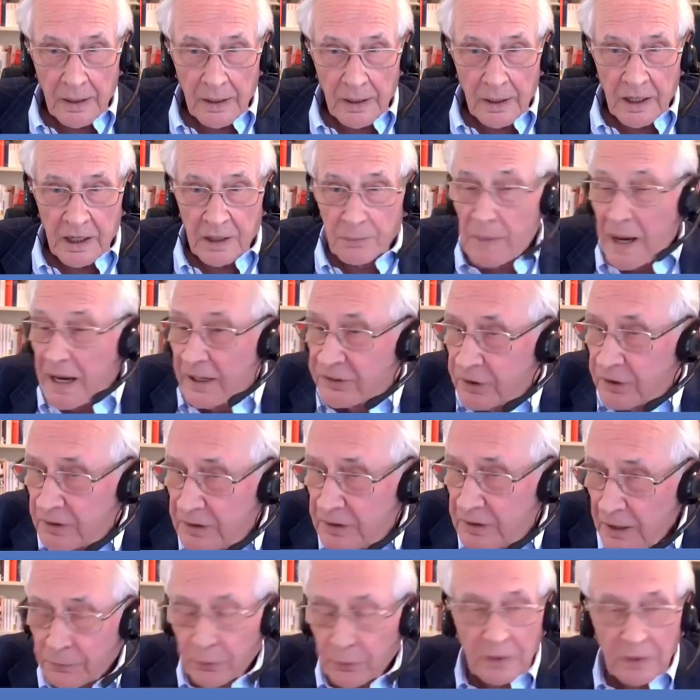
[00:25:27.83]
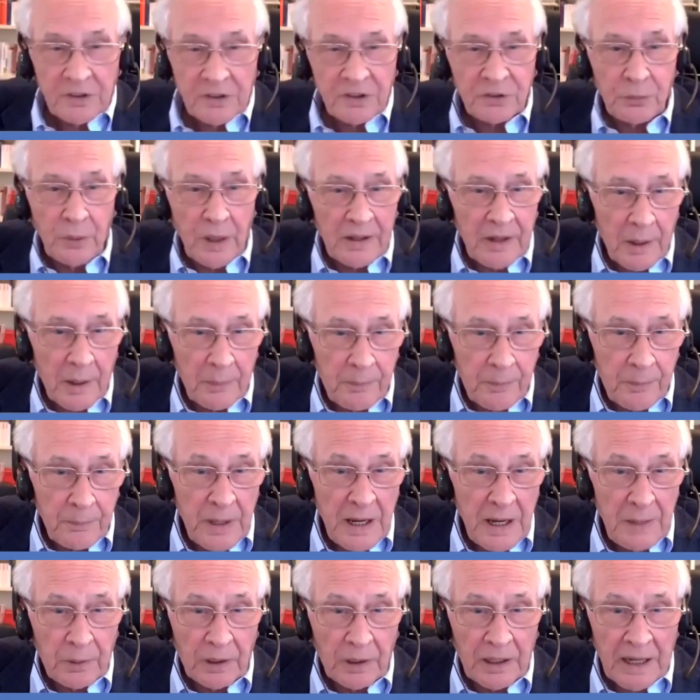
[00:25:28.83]
It makes a difference whether
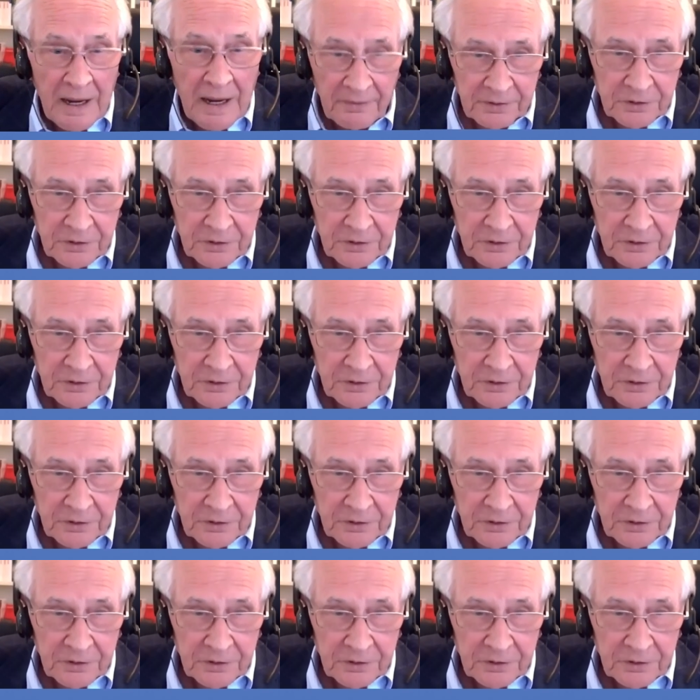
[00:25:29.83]
people have